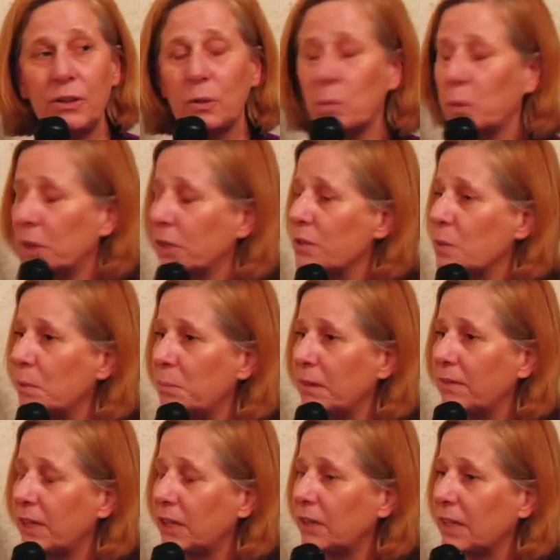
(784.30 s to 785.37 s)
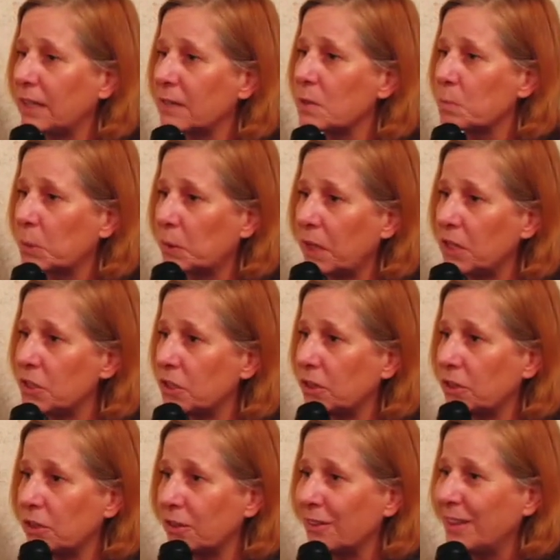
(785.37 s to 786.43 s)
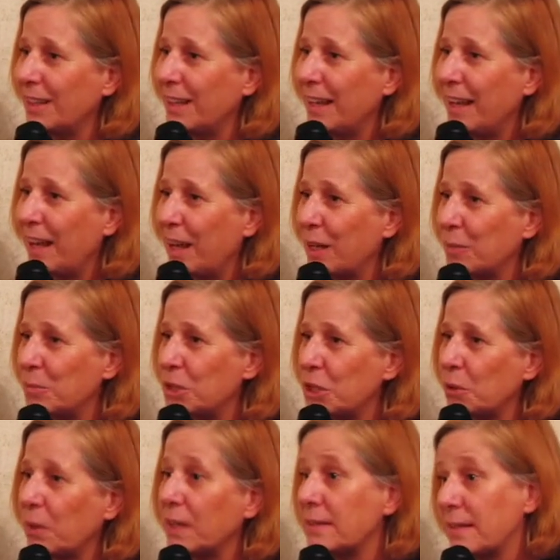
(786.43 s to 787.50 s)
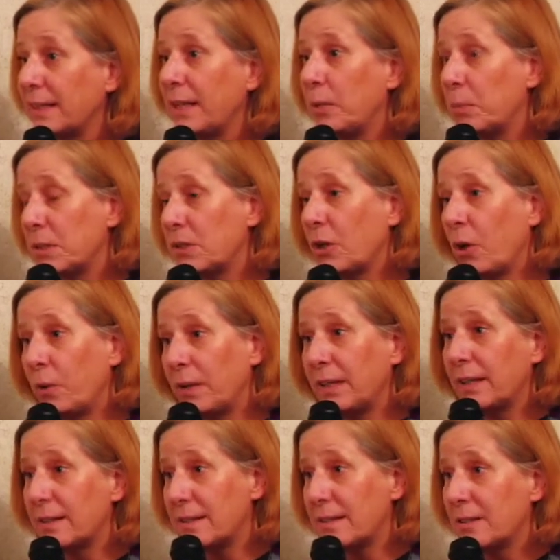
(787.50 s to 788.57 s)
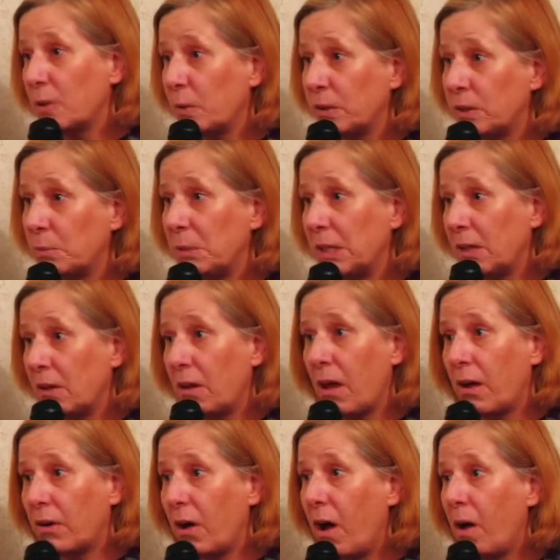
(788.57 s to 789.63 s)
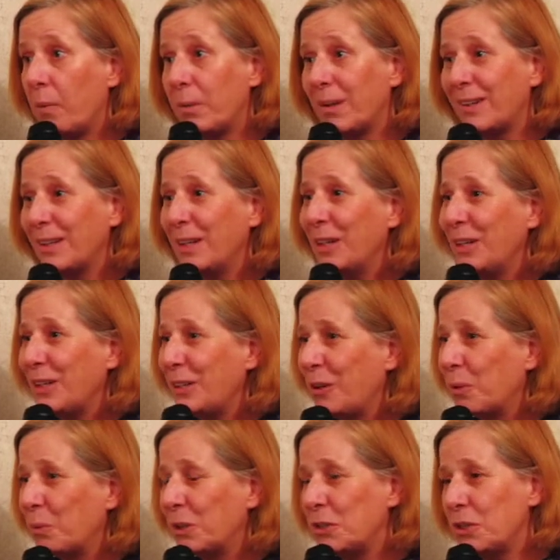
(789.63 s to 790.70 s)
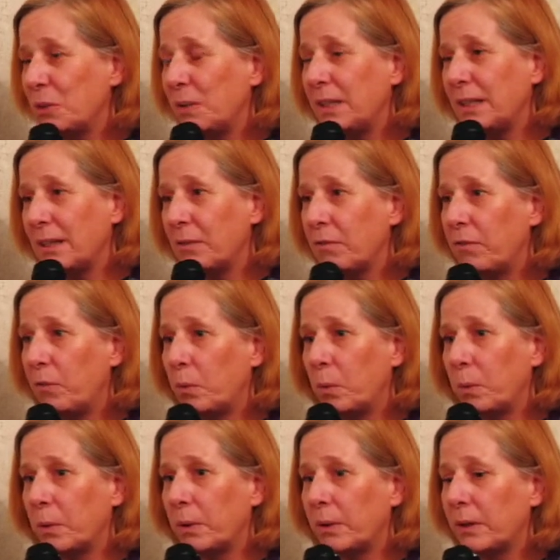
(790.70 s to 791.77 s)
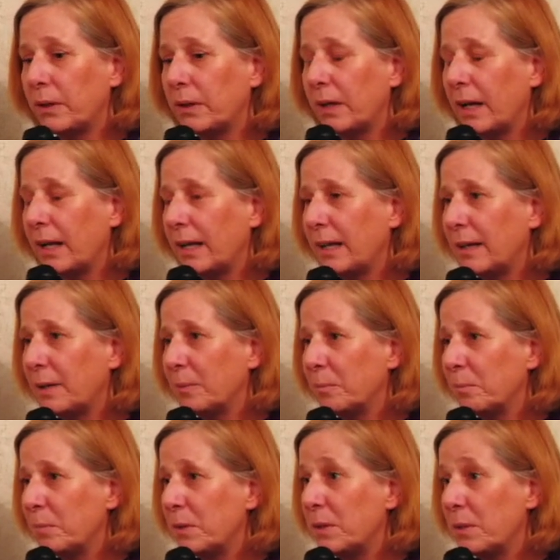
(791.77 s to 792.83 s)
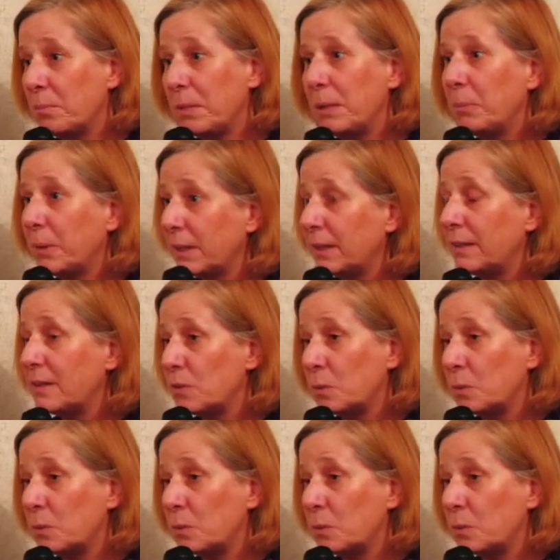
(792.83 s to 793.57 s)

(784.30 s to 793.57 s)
your words would be very inspirational to us, to keep us going, because it's going to be a long haul. But you know, we're doing it for the people in these